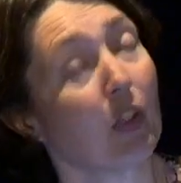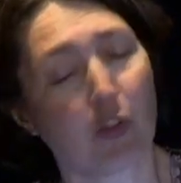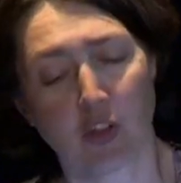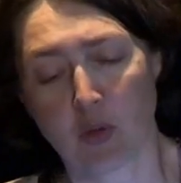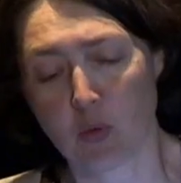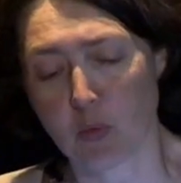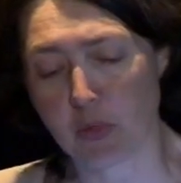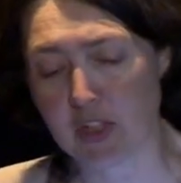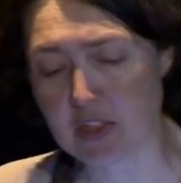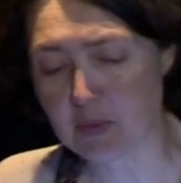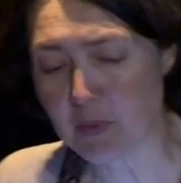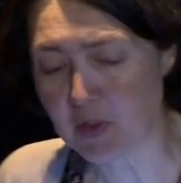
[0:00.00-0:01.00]
so
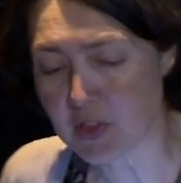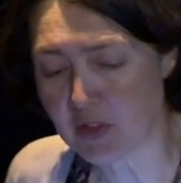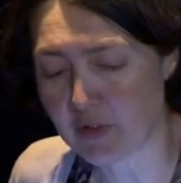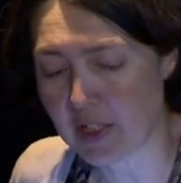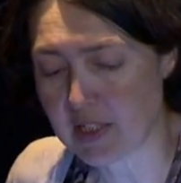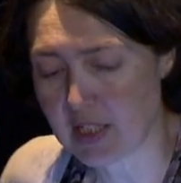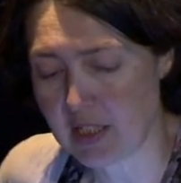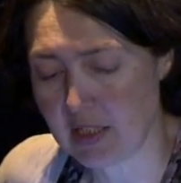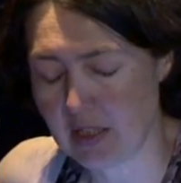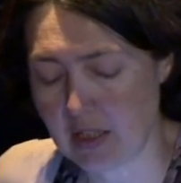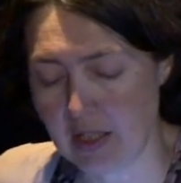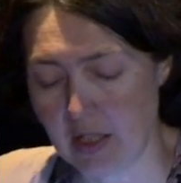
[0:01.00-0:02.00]
this
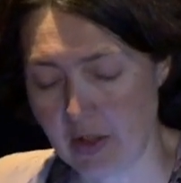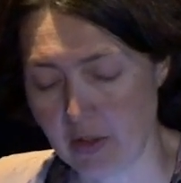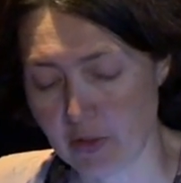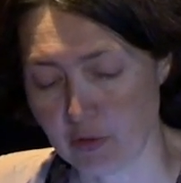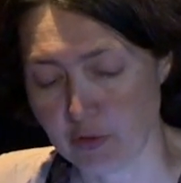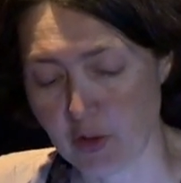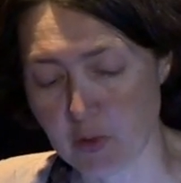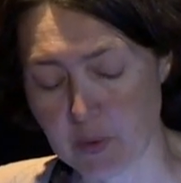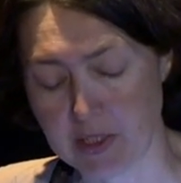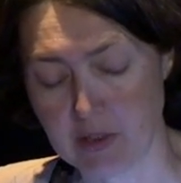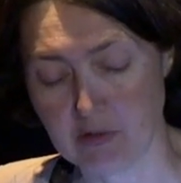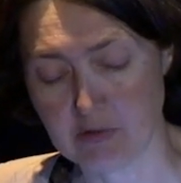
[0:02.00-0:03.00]
motivated uh, the
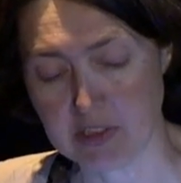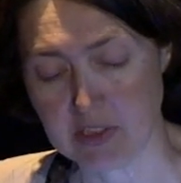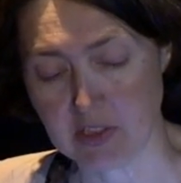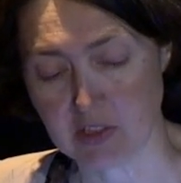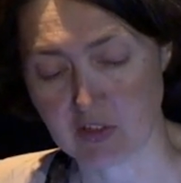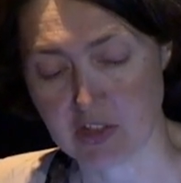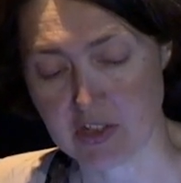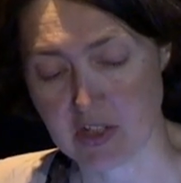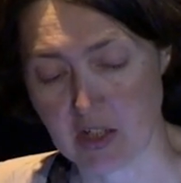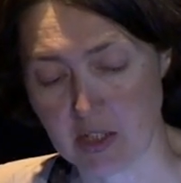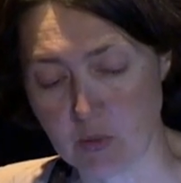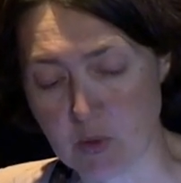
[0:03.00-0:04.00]
following research
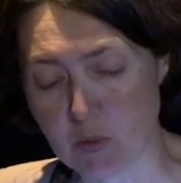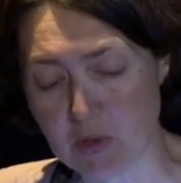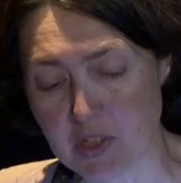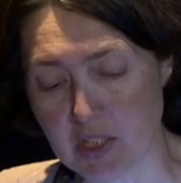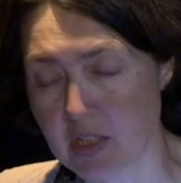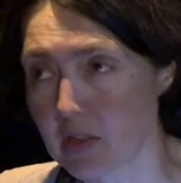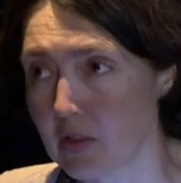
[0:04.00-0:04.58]
design. We wanted to